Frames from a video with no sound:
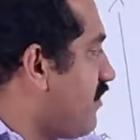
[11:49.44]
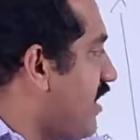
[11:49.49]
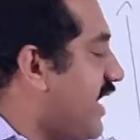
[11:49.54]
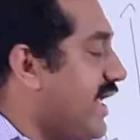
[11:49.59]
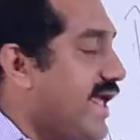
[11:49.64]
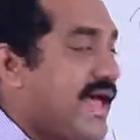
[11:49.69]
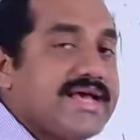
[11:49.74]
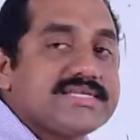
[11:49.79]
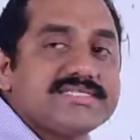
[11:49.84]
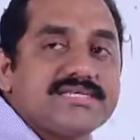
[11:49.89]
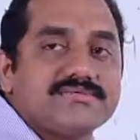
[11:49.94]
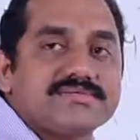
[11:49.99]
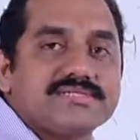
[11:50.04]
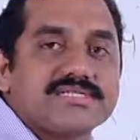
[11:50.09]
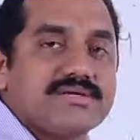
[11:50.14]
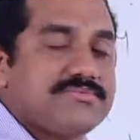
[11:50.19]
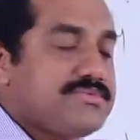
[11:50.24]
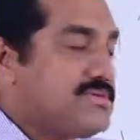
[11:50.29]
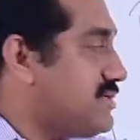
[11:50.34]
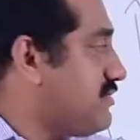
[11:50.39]
A
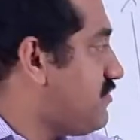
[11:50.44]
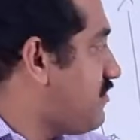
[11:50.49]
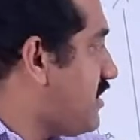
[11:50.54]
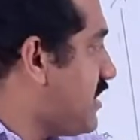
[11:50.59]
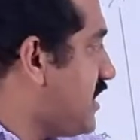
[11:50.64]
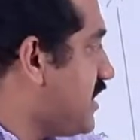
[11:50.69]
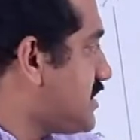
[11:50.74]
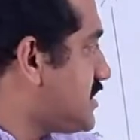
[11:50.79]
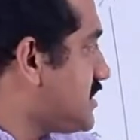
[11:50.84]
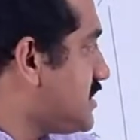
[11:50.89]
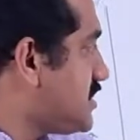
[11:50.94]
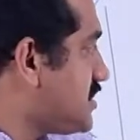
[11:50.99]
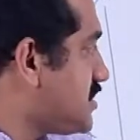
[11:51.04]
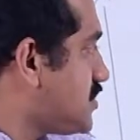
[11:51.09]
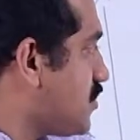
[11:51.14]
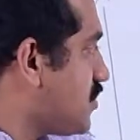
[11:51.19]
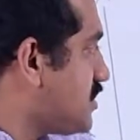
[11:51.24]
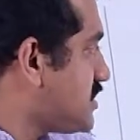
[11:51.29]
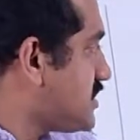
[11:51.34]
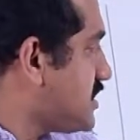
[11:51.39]
subscript
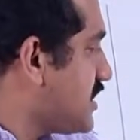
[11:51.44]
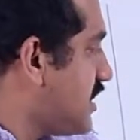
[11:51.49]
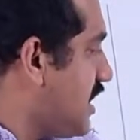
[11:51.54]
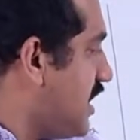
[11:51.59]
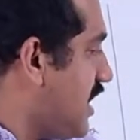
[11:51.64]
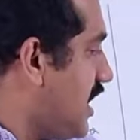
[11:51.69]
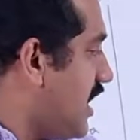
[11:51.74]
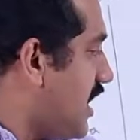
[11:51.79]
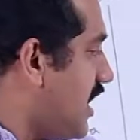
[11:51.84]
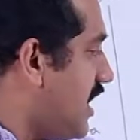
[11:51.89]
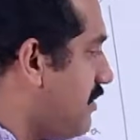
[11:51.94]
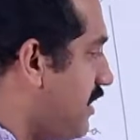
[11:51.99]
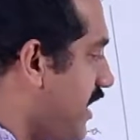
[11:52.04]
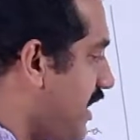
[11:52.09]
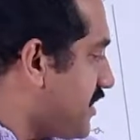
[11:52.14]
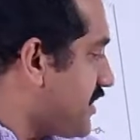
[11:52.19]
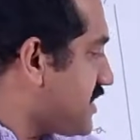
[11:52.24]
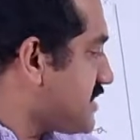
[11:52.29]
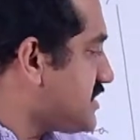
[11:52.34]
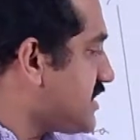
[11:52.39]
shows
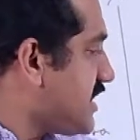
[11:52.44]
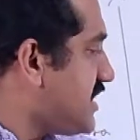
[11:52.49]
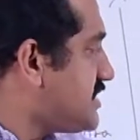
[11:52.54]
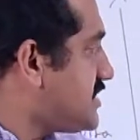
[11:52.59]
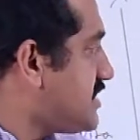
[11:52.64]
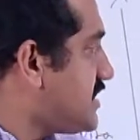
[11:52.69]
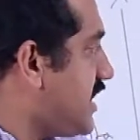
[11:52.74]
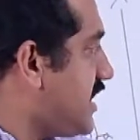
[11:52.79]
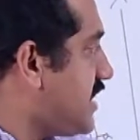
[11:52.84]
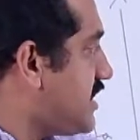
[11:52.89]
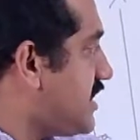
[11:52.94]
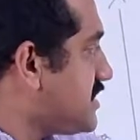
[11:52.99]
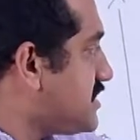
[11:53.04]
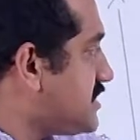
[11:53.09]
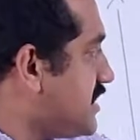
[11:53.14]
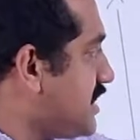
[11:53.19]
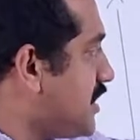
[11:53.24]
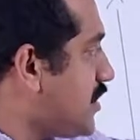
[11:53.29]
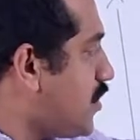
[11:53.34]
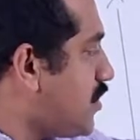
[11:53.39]
later stage, then the
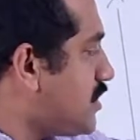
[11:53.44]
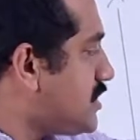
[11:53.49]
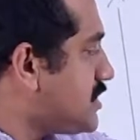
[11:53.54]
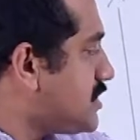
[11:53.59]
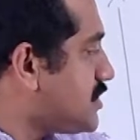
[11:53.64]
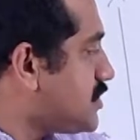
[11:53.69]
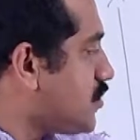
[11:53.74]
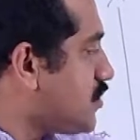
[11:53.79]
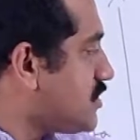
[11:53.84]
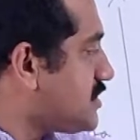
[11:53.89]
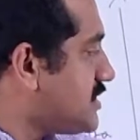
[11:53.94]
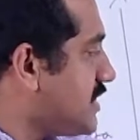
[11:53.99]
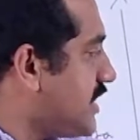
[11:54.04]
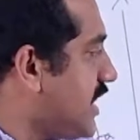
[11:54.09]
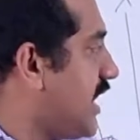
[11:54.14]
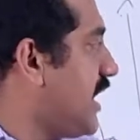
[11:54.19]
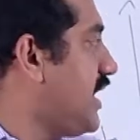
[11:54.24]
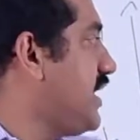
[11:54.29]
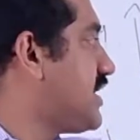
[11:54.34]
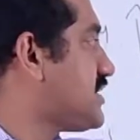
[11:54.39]
0 shows
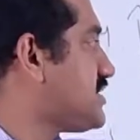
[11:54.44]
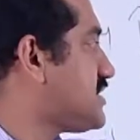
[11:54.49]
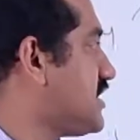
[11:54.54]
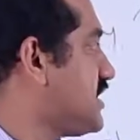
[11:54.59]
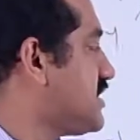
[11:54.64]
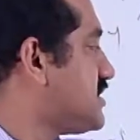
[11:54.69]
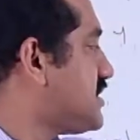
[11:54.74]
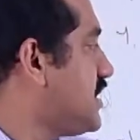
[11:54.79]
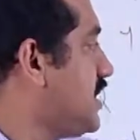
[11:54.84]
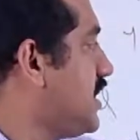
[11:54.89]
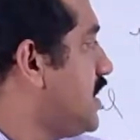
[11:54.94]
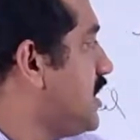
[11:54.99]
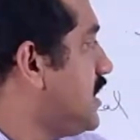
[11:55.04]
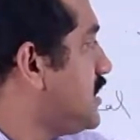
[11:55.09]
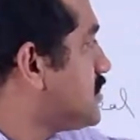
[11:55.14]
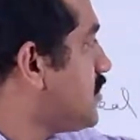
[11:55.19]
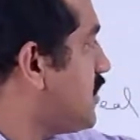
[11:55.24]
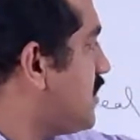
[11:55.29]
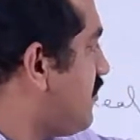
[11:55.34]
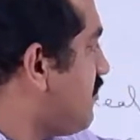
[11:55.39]
earlier stage.
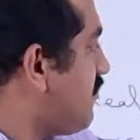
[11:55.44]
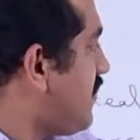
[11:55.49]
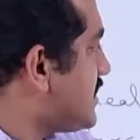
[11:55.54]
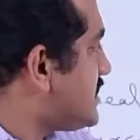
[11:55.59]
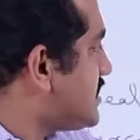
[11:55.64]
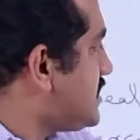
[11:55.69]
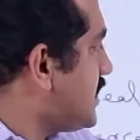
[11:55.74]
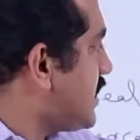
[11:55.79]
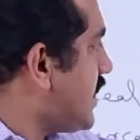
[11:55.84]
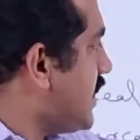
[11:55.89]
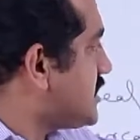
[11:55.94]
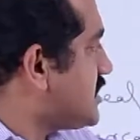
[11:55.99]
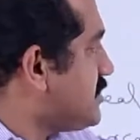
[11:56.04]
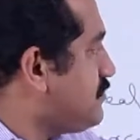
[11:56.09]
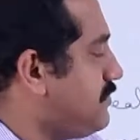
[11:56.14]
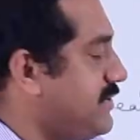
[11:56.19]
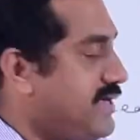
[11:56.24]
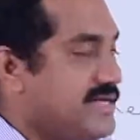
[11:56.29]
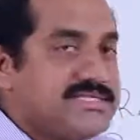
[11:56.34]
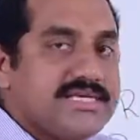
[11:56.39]
So in the first case,
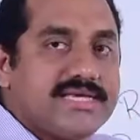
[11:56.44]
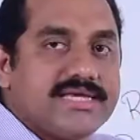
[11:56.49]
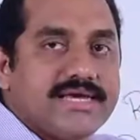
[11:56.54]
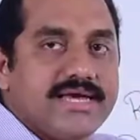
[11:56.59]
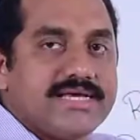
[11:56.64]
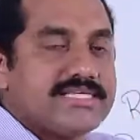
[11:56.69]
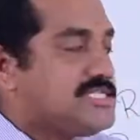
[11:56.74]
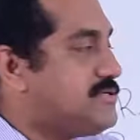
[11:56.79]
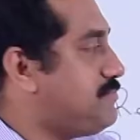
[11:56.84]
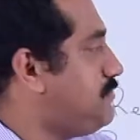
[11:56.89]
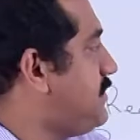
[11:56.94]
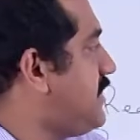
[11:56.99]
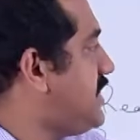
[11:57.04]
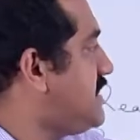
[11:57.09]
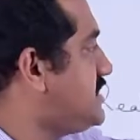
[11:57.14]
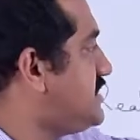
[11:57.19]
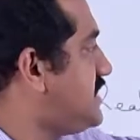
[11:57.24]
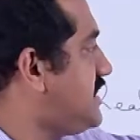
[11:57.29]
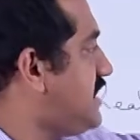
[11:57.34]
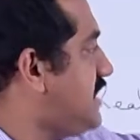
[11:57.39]
PG case,
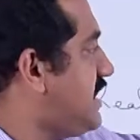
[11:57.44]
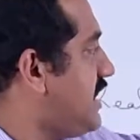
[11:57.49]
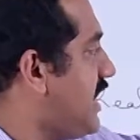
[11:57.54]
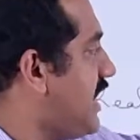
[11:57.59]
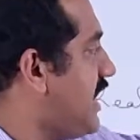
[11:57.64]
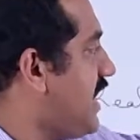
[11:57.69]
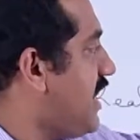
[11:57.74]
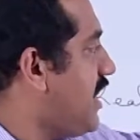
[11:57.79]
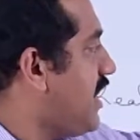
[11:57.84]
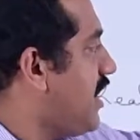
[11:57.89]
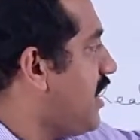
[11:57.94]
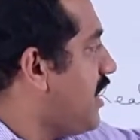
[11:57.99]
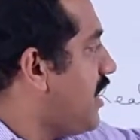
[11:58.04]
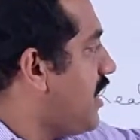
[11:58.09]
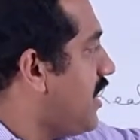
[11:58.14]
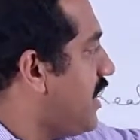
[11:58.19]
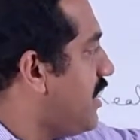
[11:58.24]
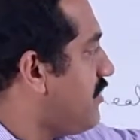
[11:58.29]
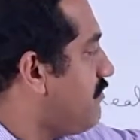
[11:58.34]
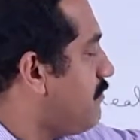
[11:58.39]
PGA
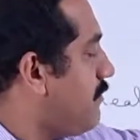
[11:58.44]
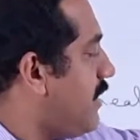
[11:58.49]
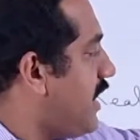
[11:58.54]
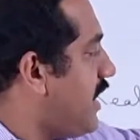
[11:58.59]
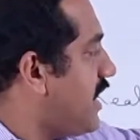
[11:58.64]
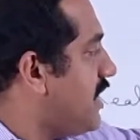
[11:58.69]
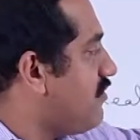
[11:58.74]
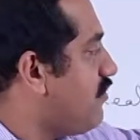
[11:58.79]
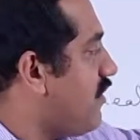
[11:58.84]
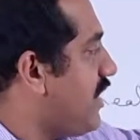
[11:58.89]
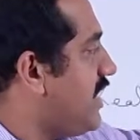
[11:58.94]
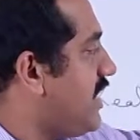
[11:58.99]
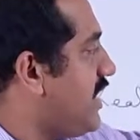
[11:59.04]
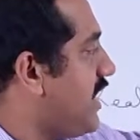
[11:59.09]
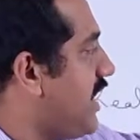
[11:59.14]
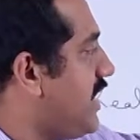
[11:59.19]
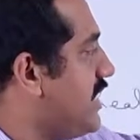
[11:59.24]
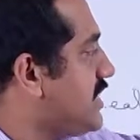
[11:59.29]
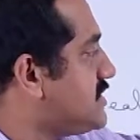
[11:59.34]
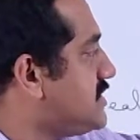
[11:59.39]
by
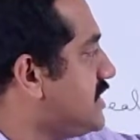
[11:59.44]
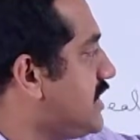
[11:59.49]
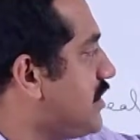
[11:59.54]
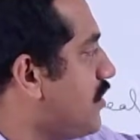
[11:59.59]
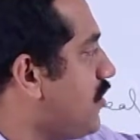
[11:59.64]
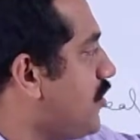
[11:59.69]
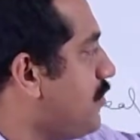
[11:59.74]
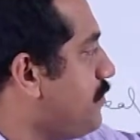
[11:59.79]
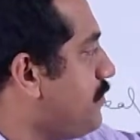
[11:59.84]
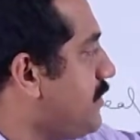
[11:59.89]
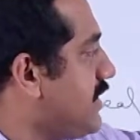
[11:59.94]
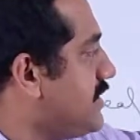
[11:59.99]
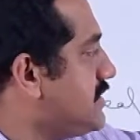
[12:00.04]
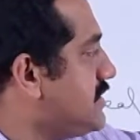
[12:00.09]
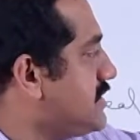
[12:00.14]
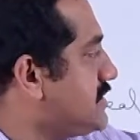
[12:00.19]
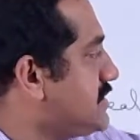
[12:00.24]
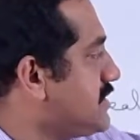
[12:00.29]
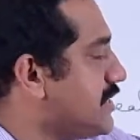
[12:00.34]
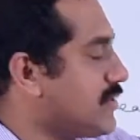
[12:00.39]
YA is equal to
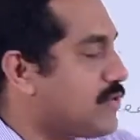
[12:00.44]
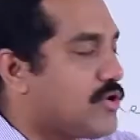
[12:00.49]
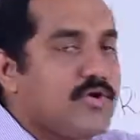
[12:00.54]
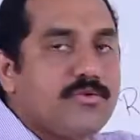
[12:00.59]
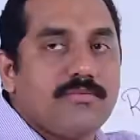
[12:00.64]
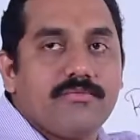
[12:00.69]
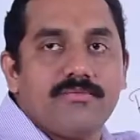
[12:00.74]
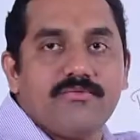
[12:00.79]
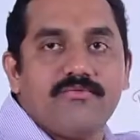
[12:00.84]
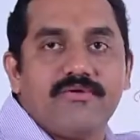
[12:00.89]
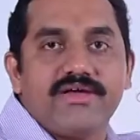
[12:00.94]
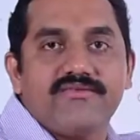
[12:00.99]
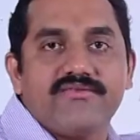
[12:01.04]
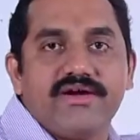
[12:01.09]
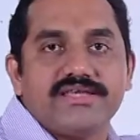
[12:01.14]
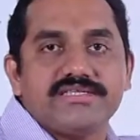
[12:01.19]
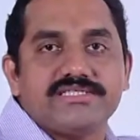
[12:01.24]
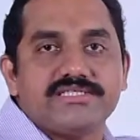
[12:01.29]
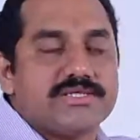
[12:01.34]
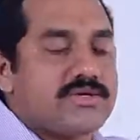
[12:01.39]
PG0 by
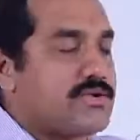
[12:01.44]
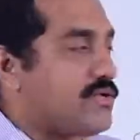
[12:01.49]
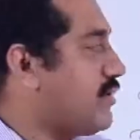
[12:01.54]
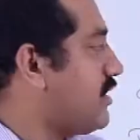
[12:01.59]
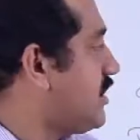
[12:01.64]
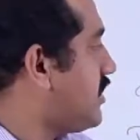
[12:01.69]
Y0.